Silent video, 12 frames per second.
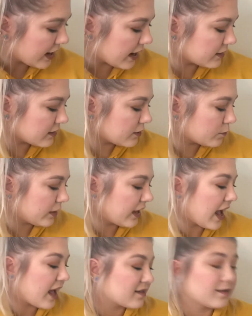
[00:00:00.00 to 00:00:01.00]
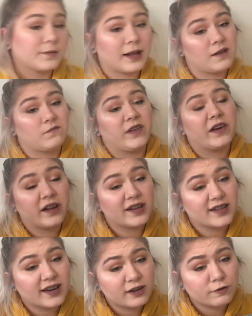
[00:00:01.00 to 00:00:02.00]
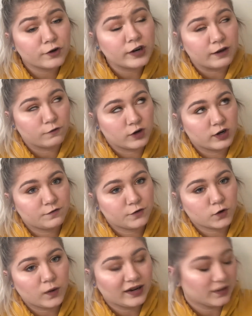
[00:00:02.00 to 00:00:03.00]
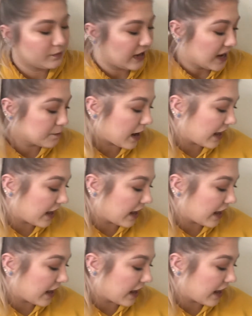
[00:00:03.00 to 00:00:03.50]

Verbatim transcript: And then we got something I'm very excited for and I've wanted for quite some time.